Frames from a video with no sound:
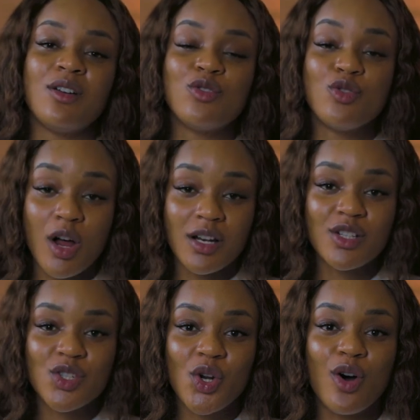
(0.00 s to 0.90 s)

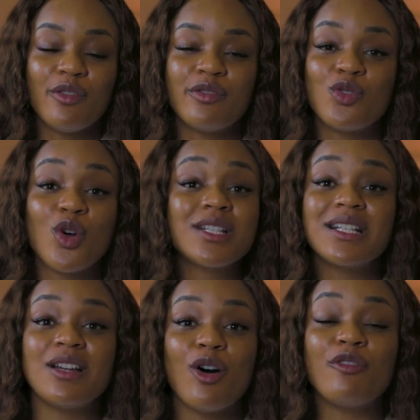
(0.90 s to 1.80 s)
knowledge of
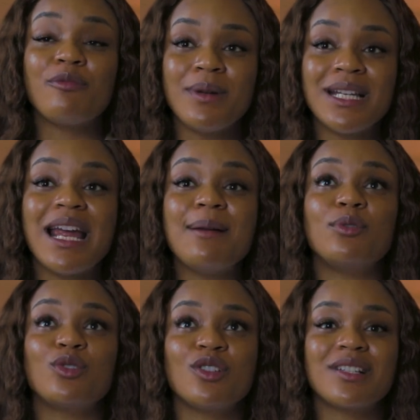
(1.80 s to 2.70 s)
being
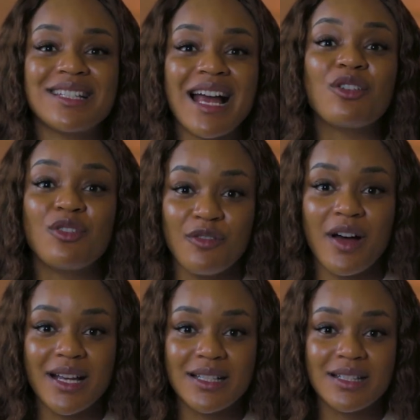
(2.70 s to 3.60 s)
able to
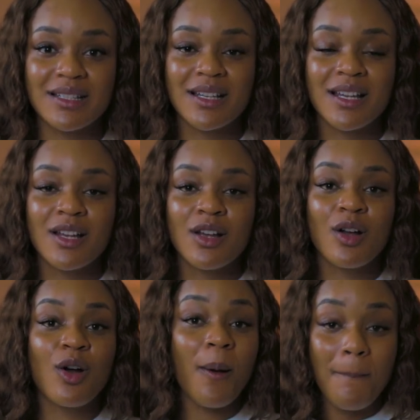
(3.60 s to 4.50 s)
sacrifice
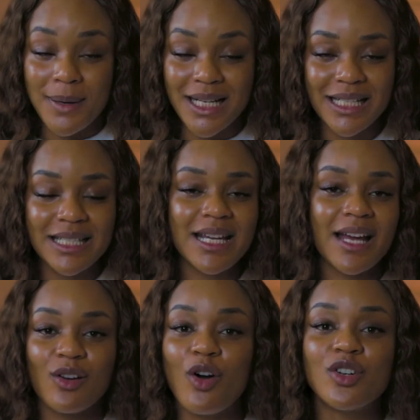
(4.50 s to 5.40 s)
completely
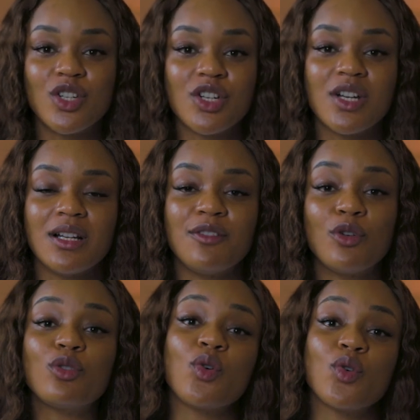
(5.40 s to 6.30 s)
and unconditionally
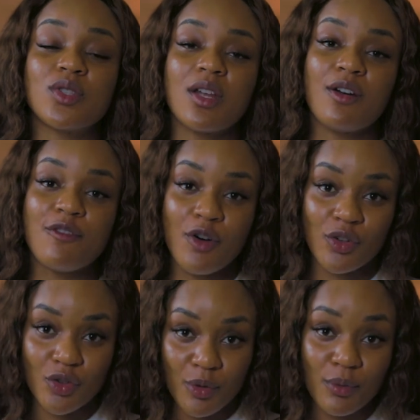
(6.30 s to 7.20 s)
for those that are
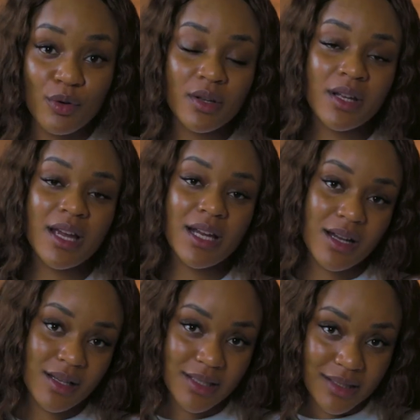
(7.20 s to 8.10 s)
vulnerable in
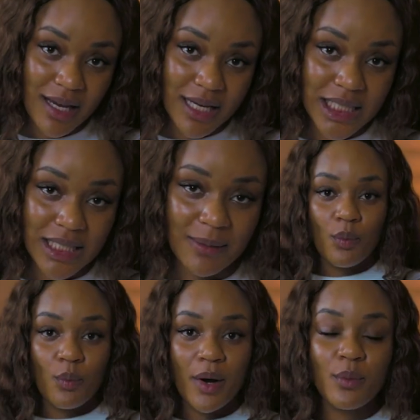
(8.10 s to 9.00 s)
our society.
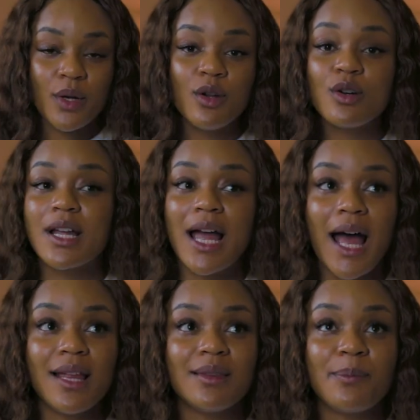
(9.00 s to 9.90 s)
When we look
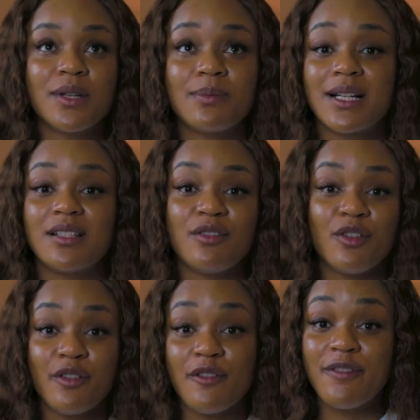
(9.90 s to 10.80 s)
at the perspective
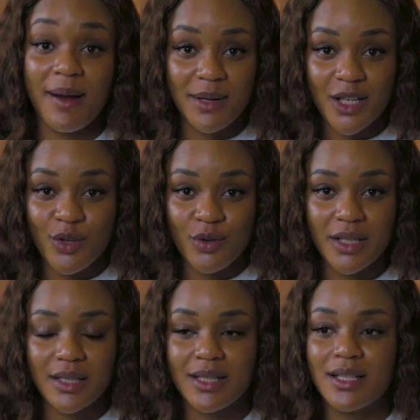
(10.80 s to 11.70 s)
of a family
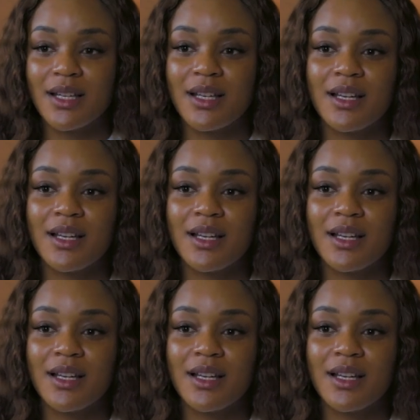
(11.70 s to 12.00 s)
unit,